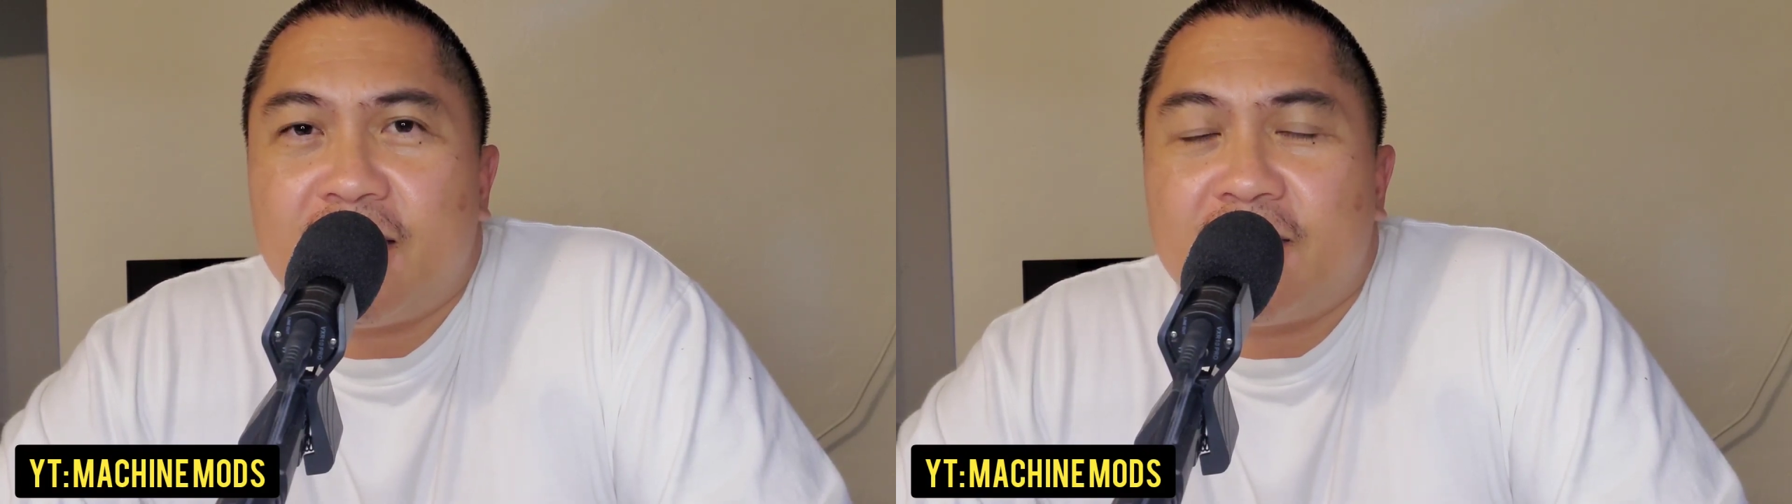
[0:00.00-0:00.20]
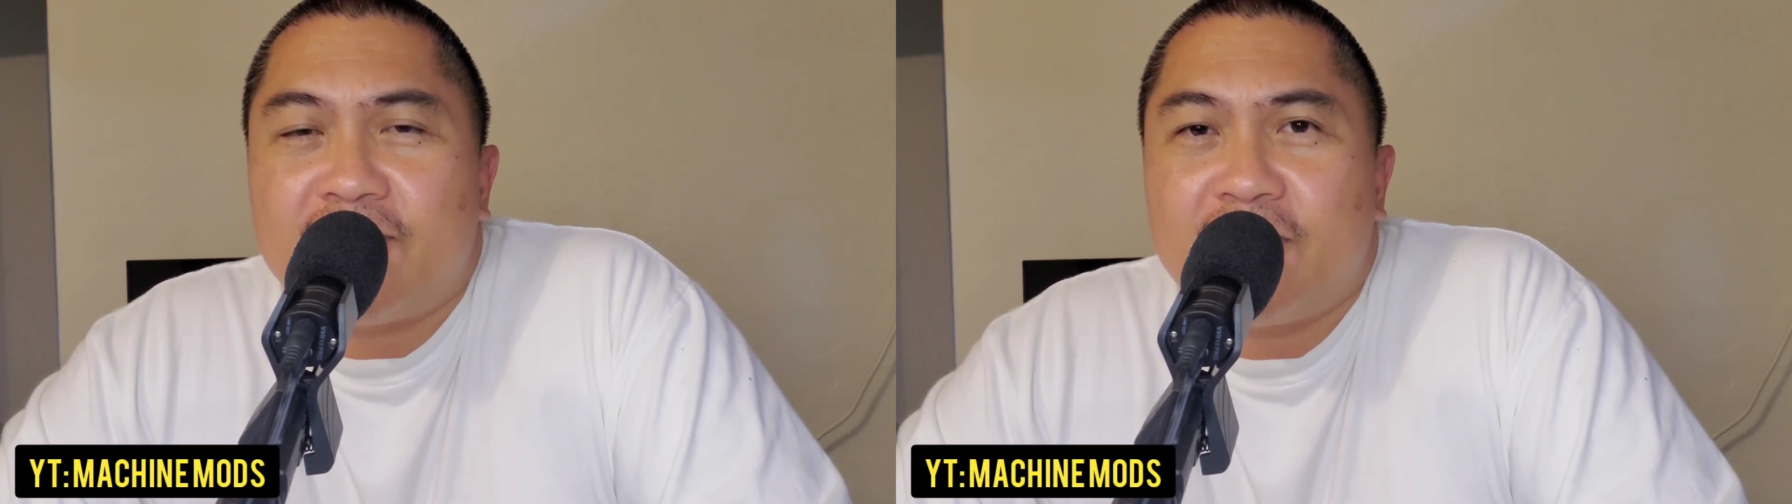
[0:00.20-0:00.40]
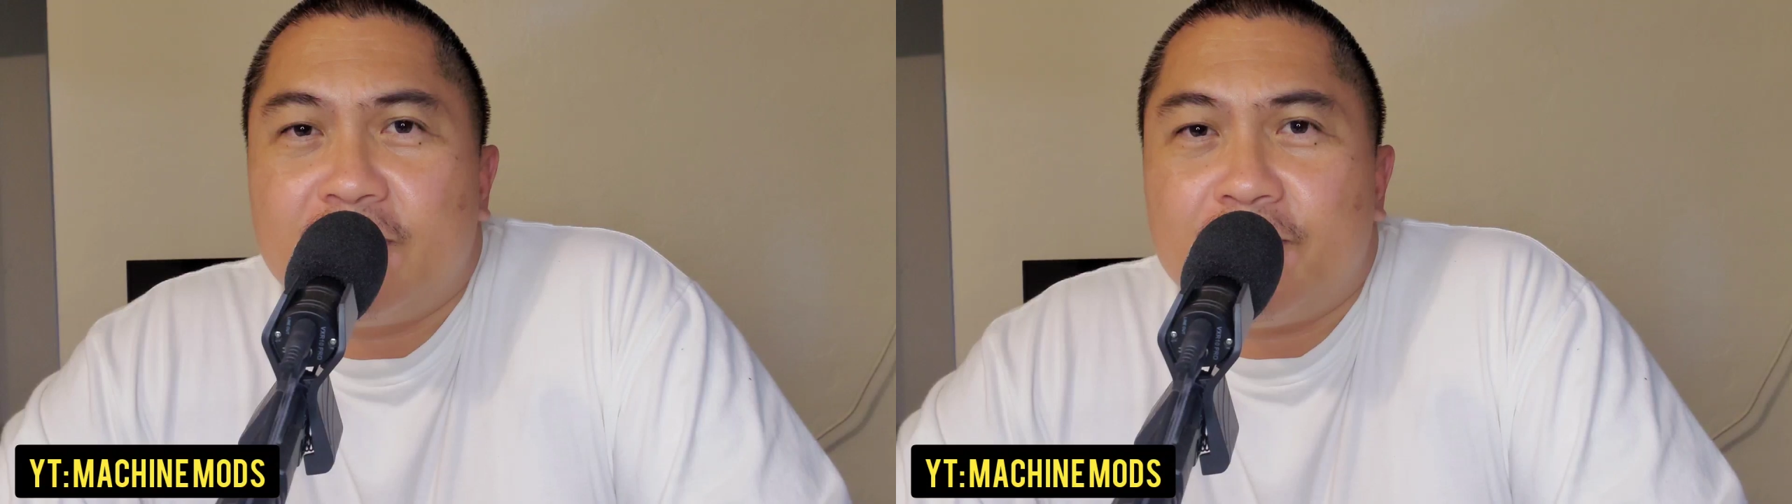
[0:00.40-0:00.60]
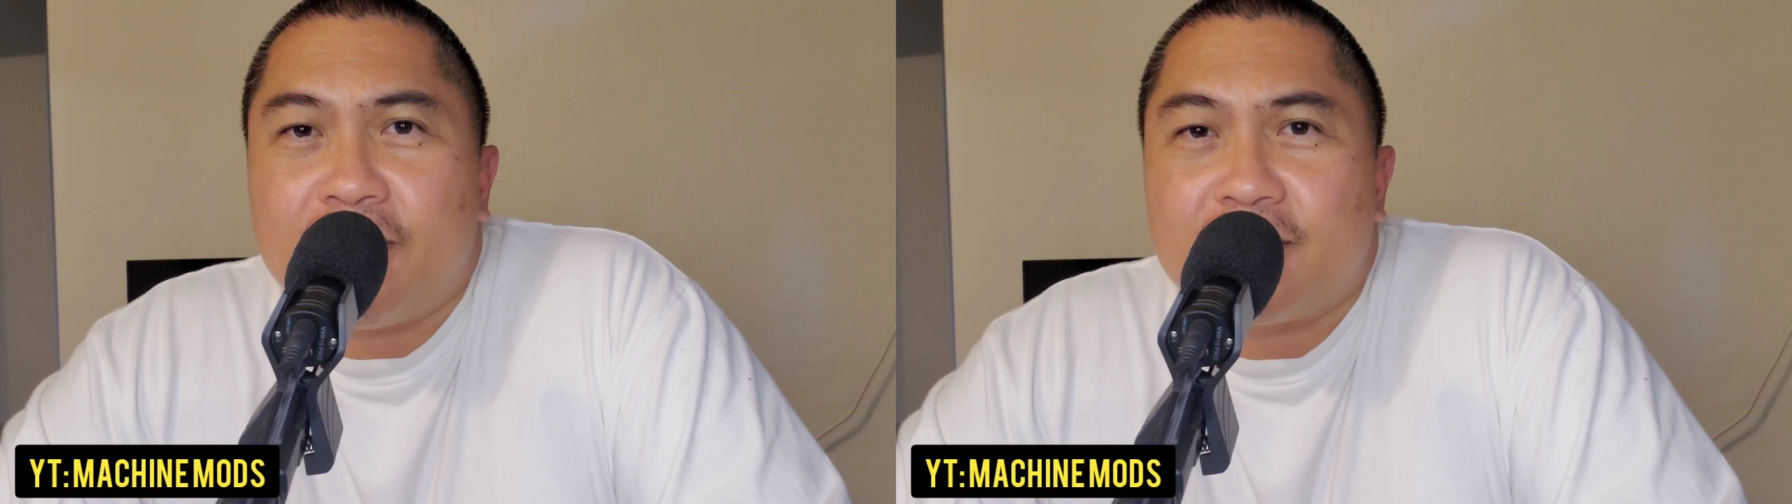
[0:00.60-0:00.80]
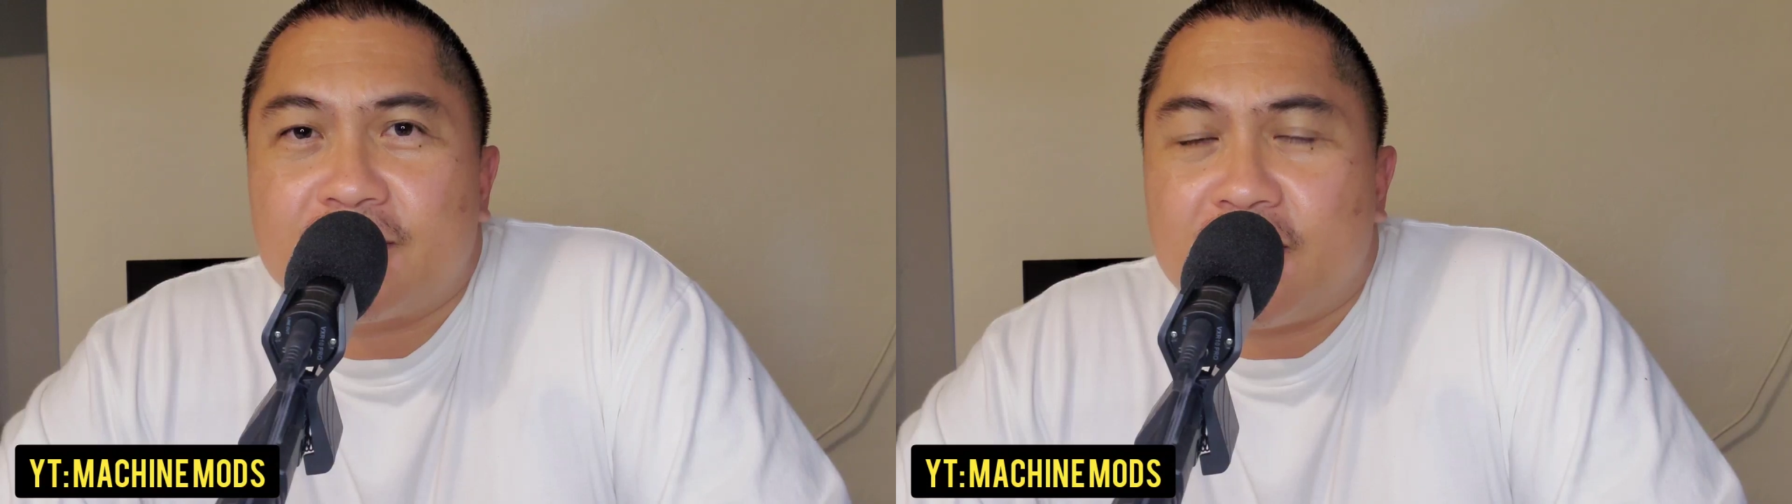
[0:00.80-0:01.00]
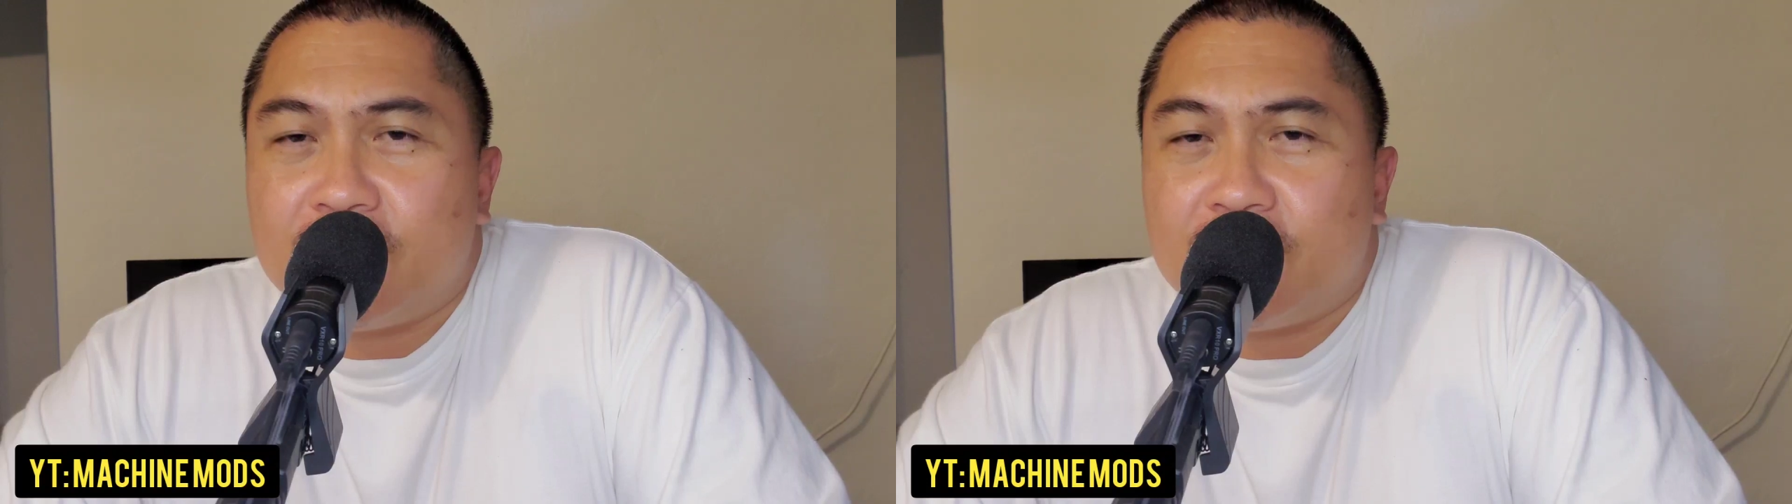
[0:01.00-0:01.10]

in the Philippines that